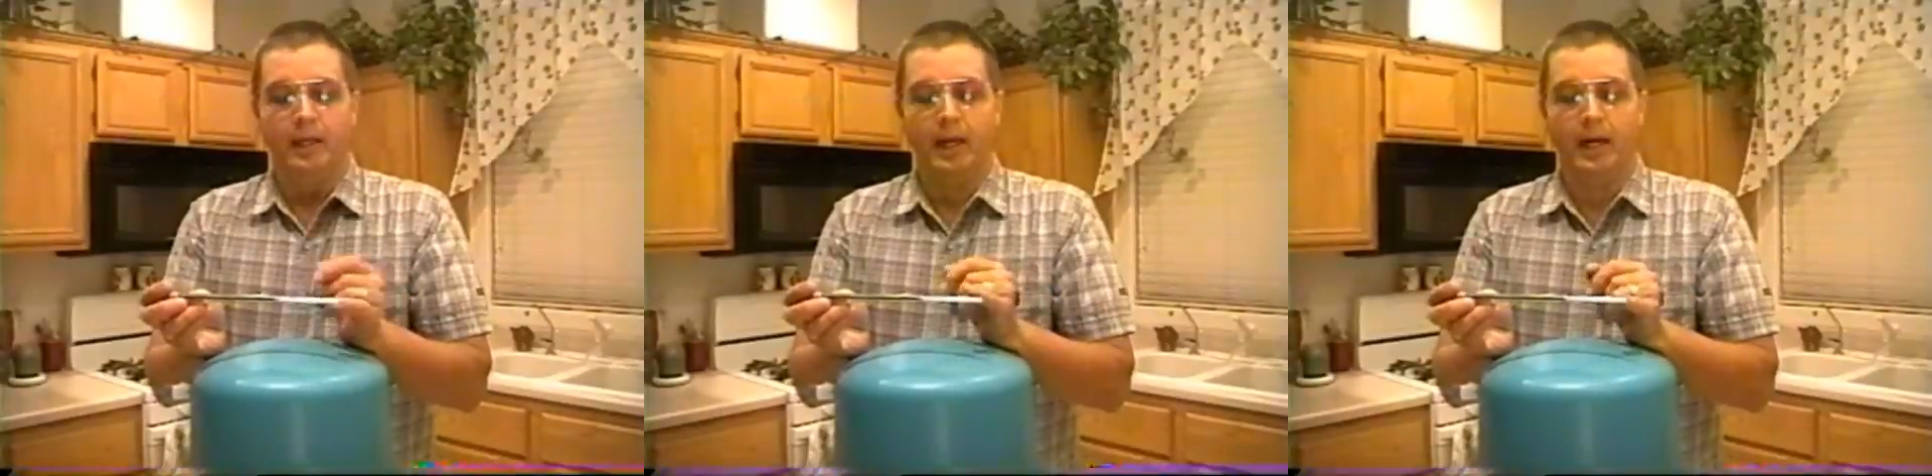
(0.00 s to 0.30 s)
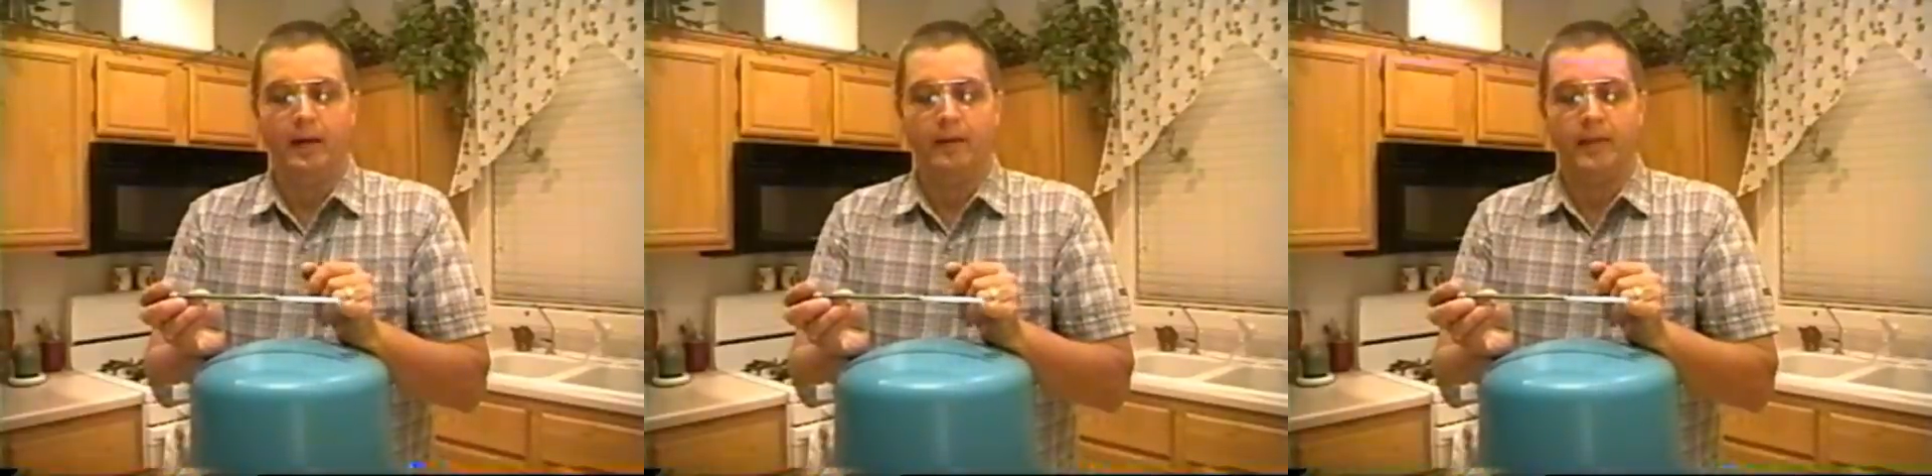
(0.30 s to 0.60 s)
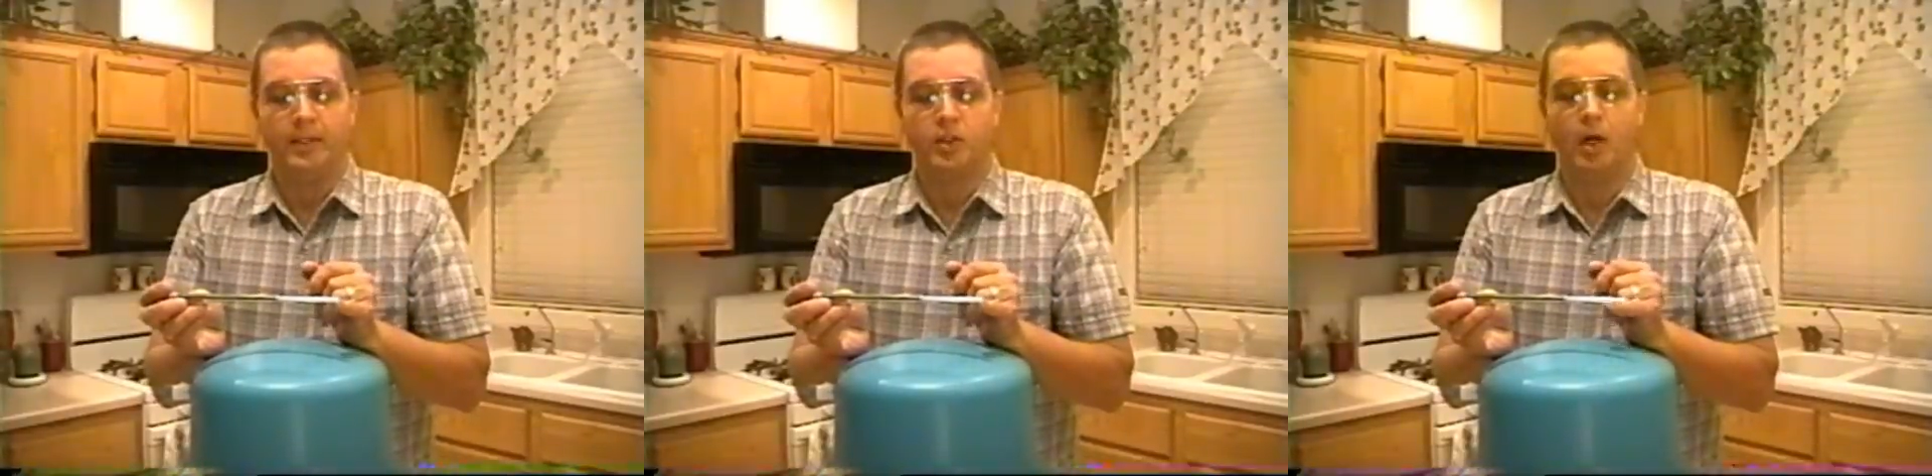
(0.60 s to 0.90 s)

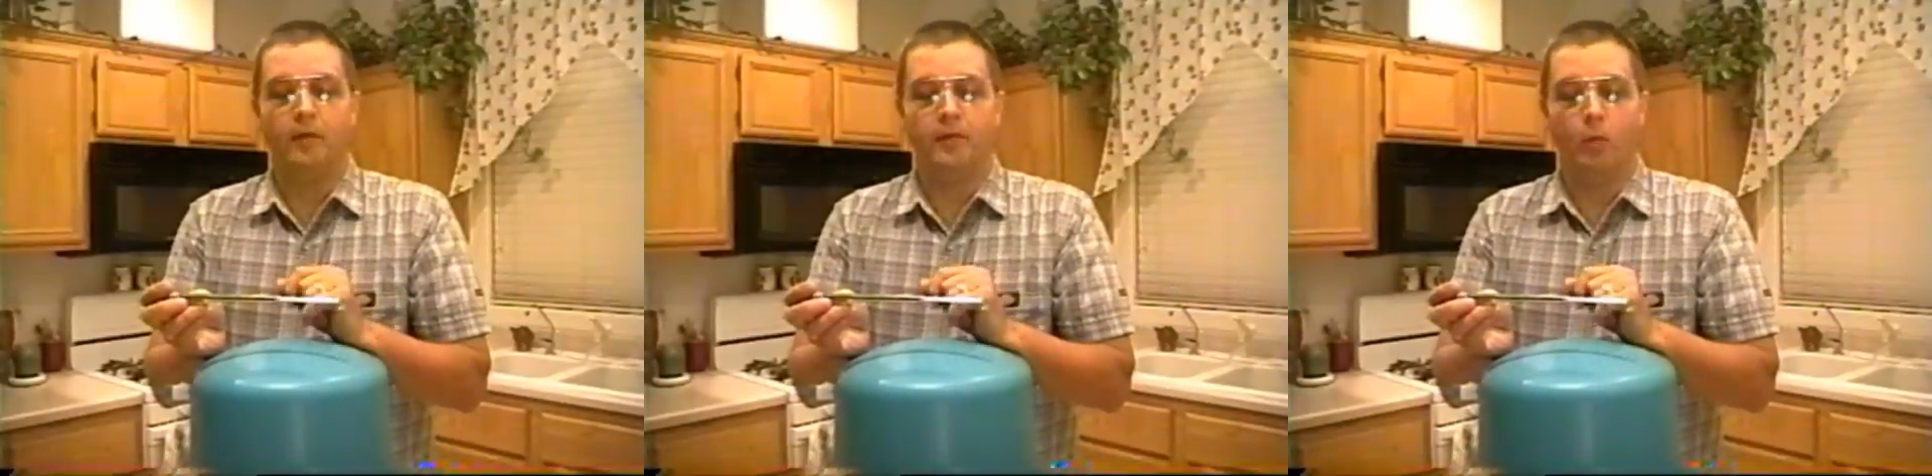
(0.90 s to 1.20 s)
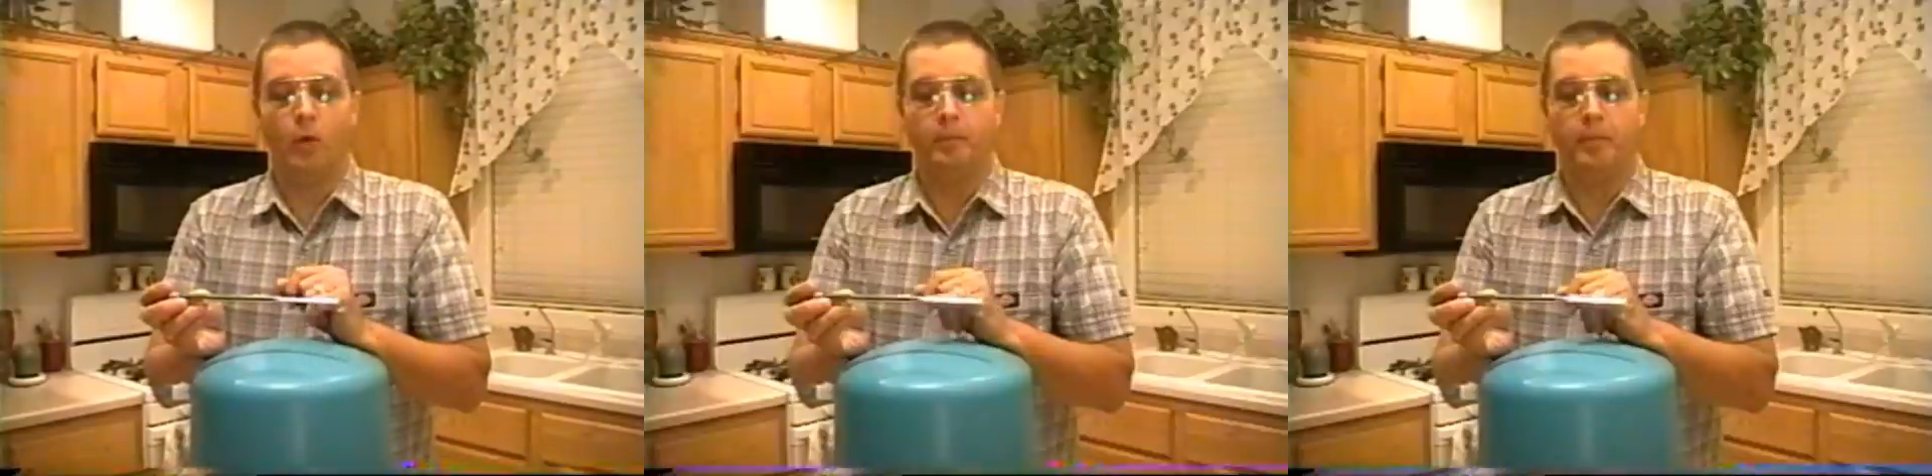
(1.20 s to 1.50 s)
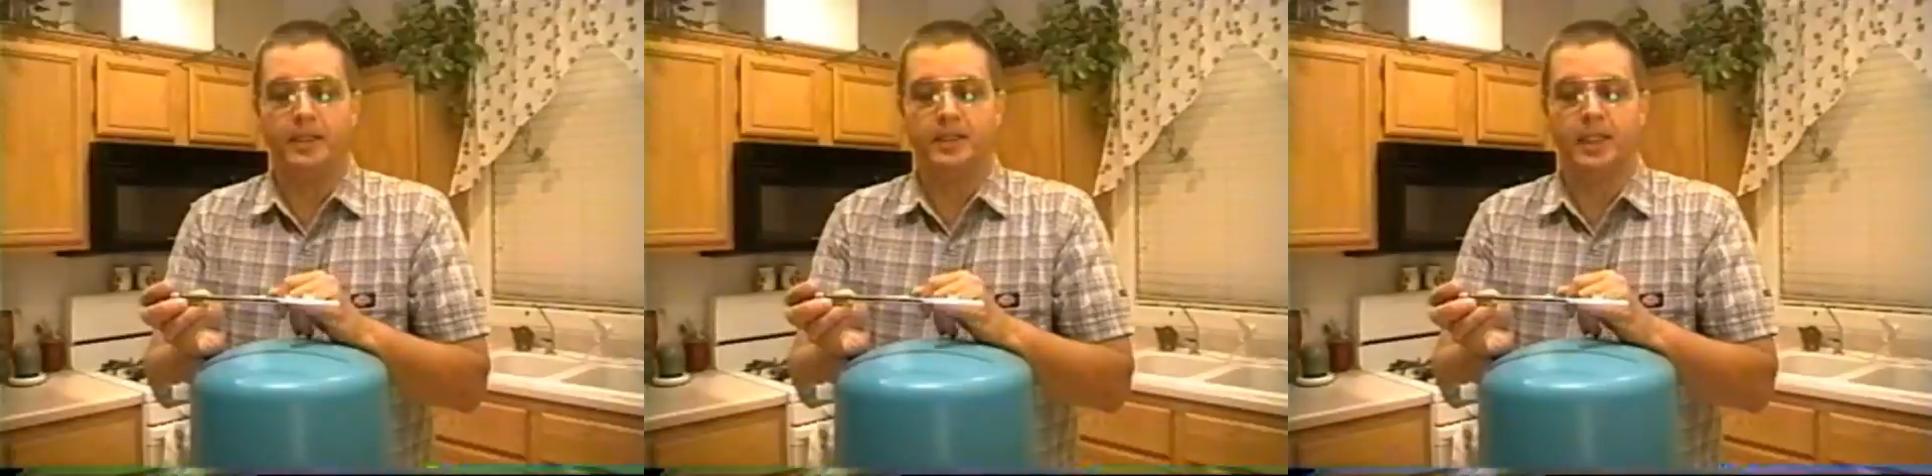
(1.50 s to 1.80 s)
They start off at
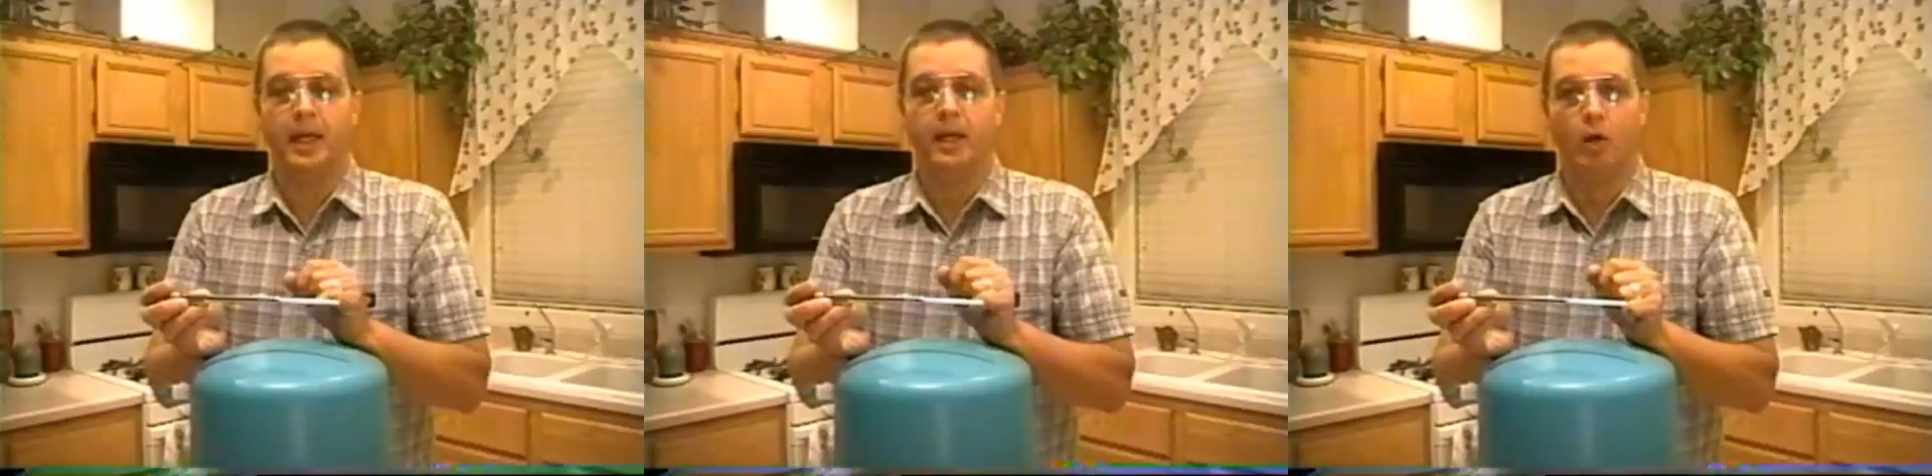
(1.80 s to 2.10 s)
1 psi